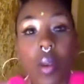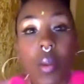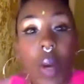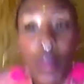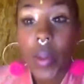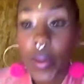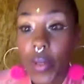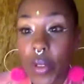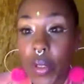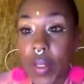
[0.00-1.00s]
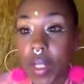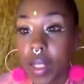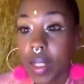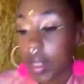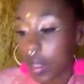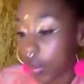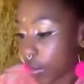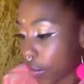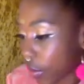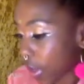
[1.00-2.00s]
while we wait for Susan. This is
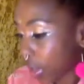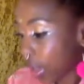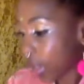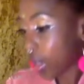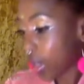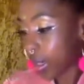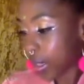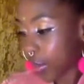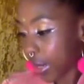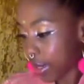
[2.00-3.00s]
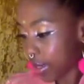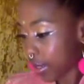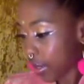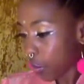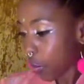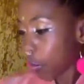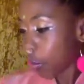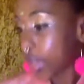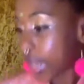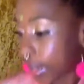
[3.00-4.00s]
kind of unexpected, so
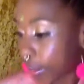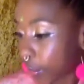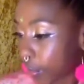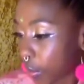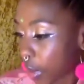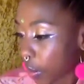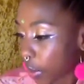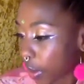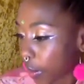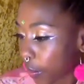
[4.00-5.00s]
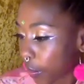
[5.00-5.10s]
one second. Here we go.